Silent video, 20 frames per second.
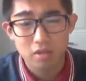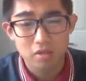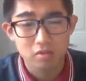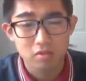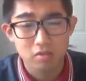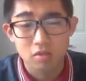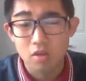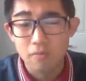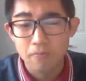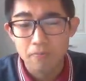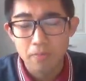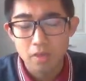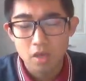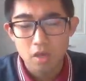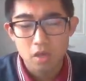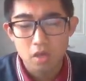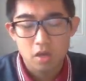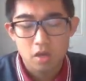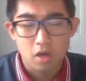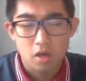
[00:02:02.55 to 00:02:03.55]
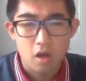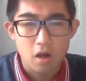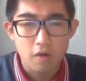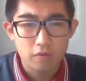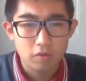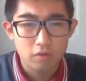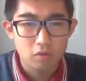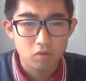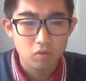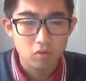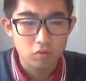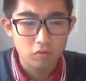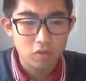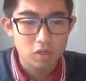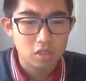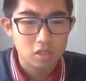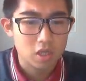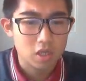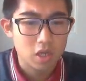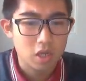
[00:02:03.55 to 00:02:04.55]
So after all of
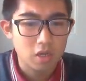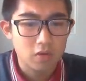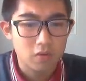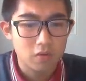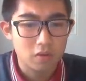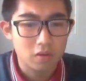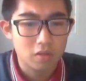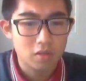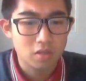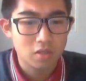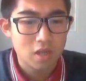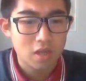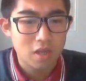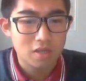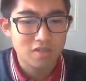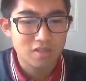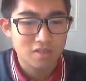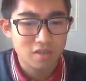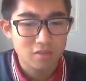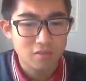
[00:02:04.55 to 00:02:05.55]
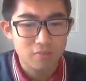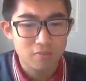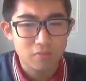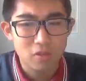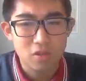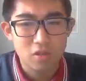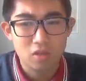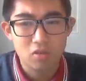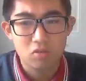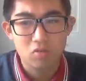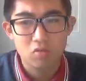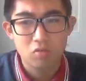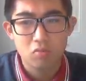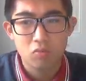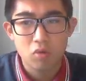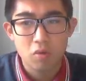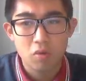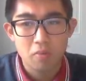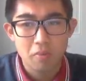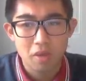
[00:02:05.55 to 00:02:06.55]
this, kind of just adds up into
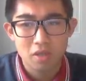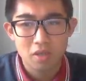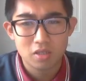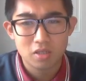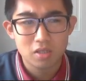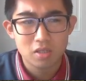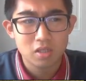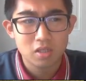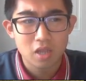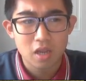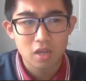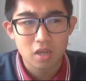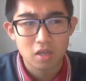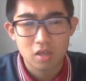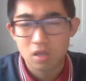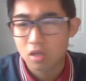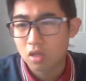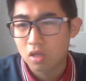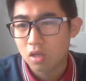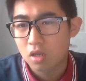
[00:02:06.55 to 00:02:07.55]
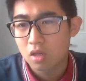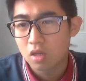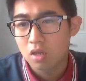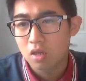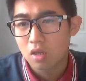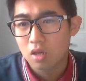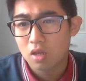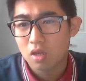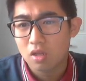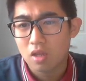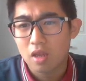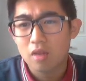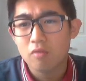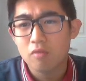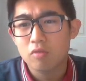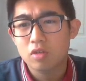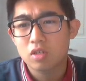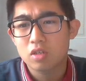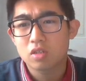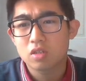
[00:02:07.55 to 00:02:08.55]
what makes this tank a tank
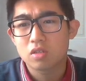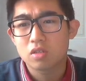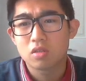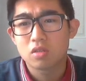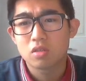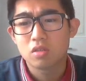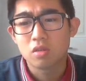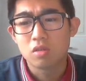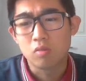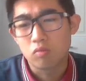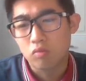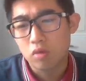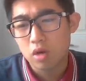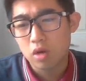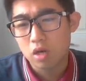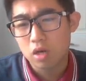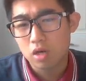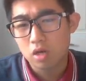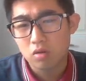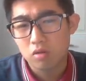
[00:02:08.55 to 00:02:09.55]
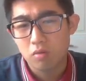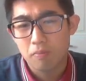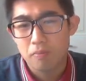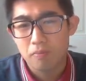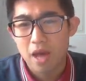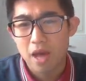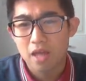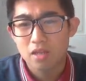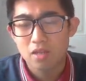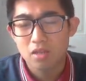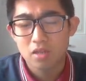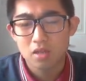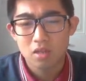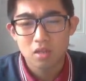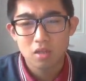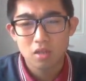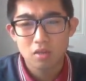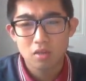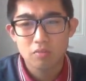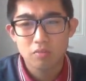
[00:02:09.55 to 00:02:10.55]
which is really not bad at
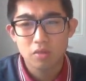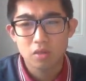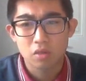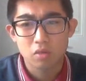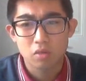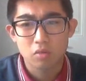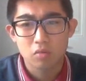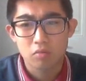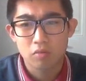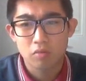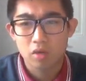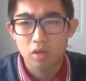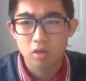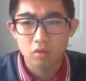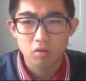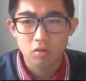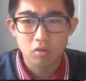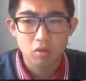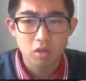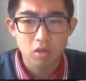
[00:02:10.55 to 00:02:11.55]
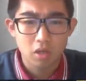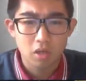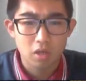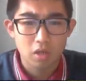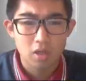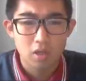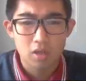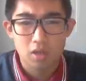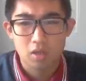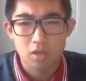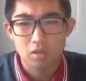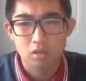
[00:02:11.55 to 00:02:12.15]
anything, but not really good at anything.